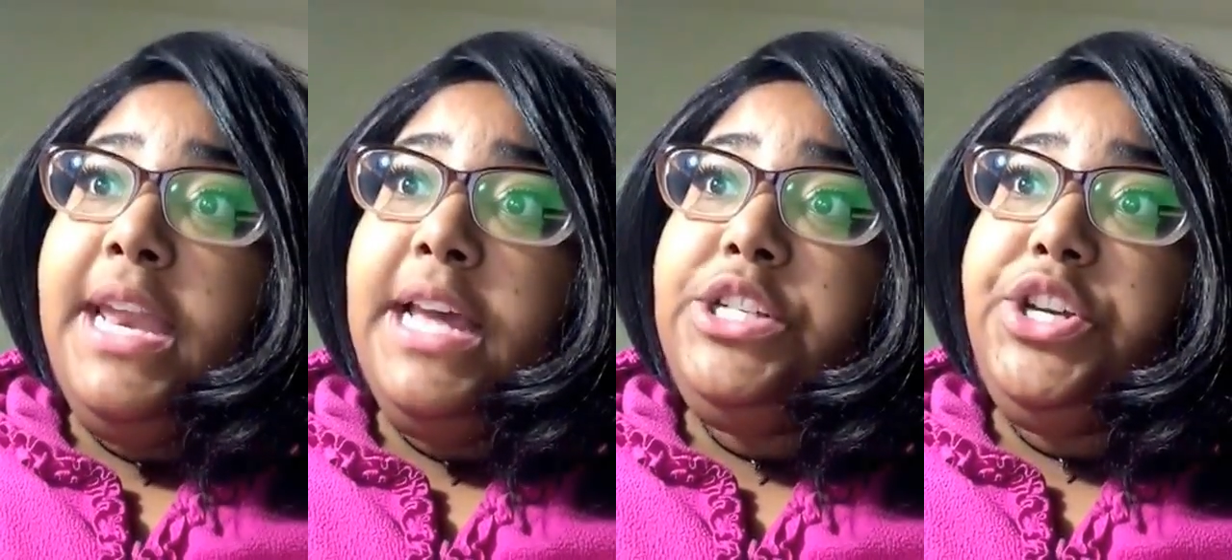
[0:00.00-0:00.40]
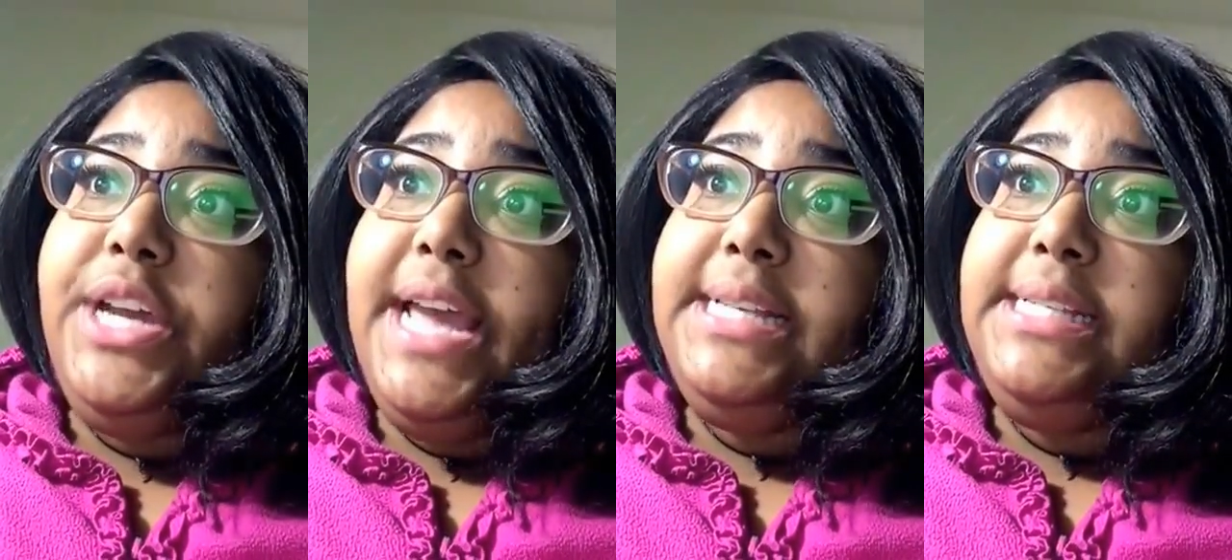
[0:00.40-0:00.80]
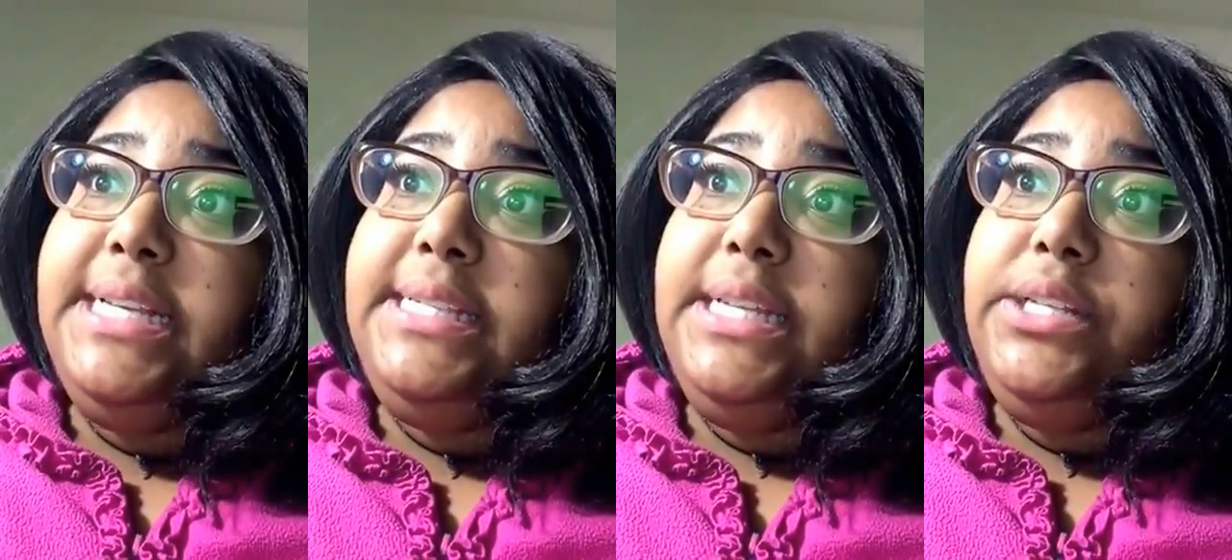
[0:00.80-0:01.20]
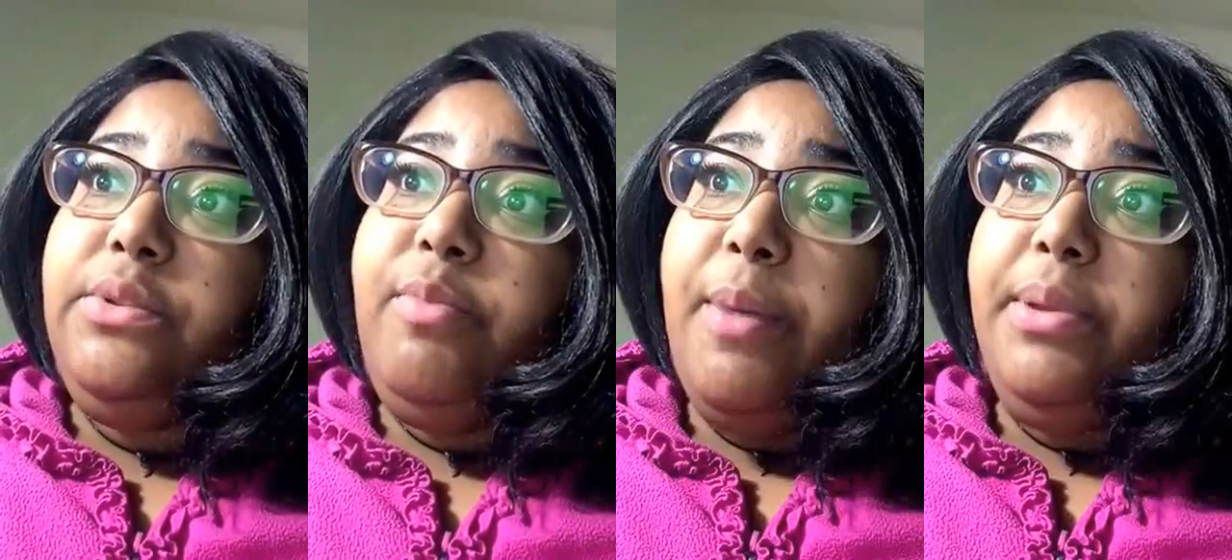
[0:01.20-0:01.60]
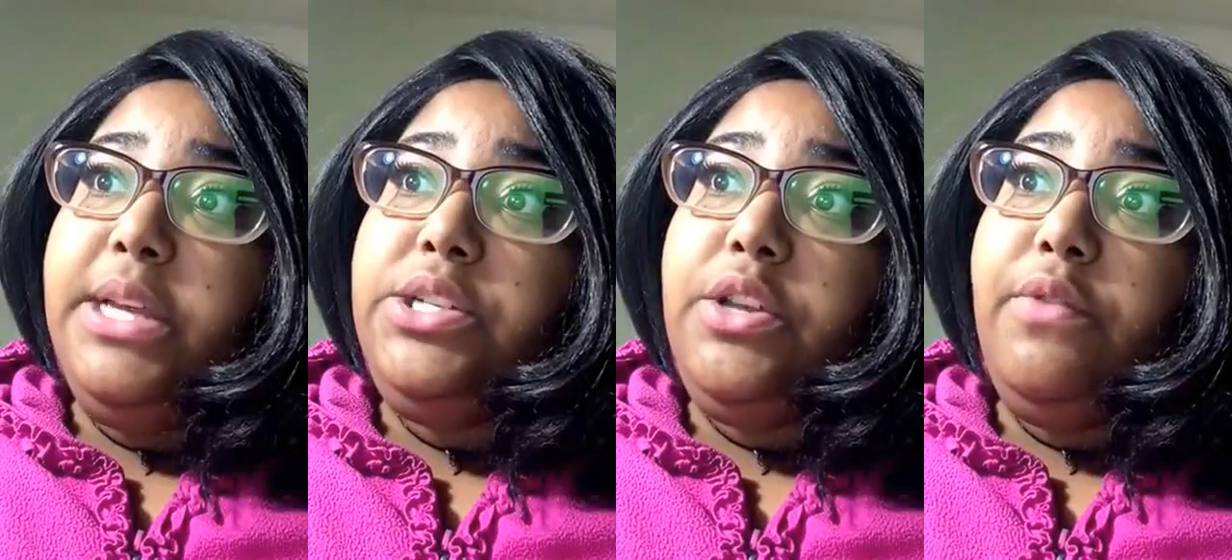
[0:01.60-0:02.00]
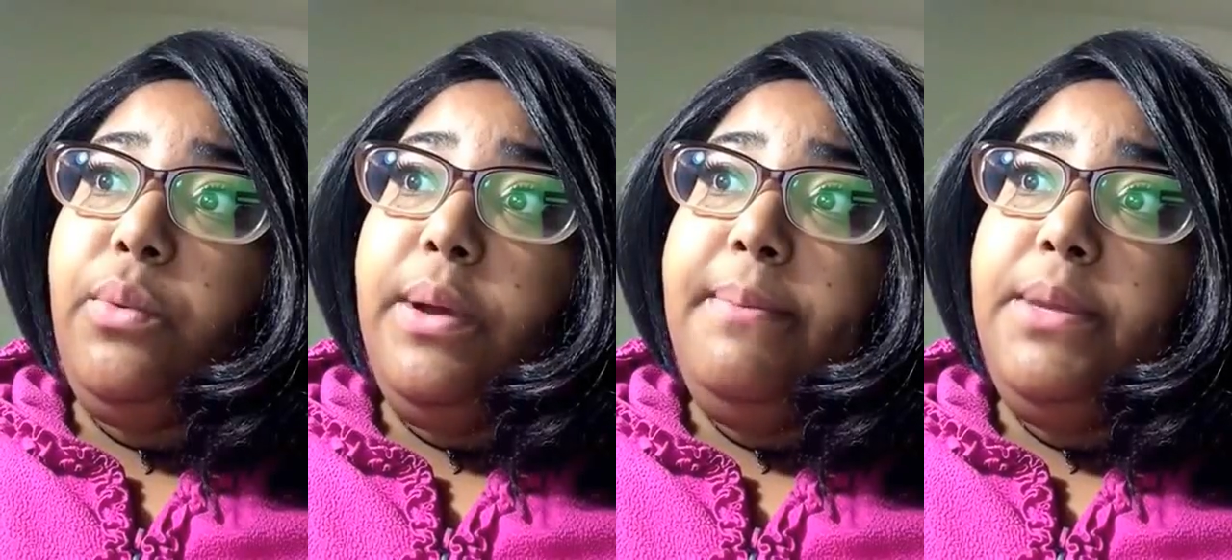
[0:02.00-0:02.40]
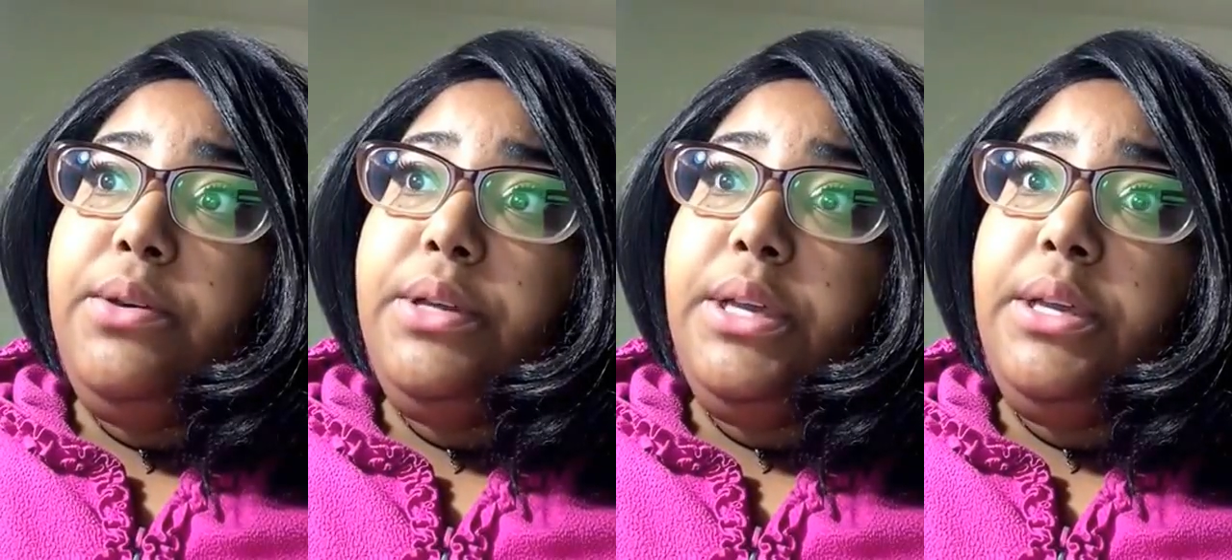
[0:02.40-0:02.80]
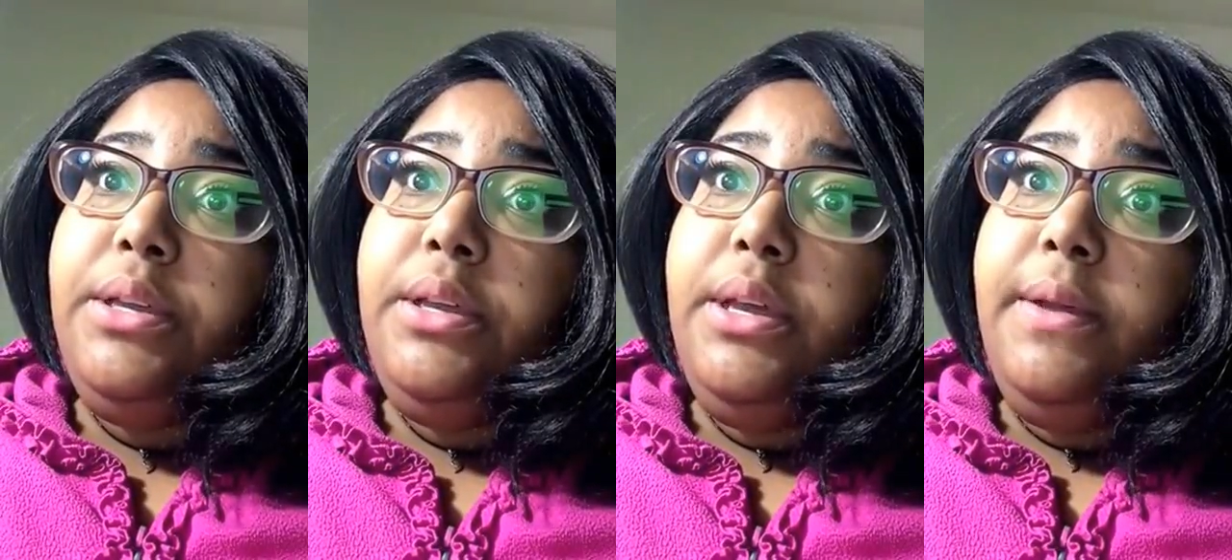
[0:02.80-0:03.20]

Nigeria has 6 cities with populations over 1 million.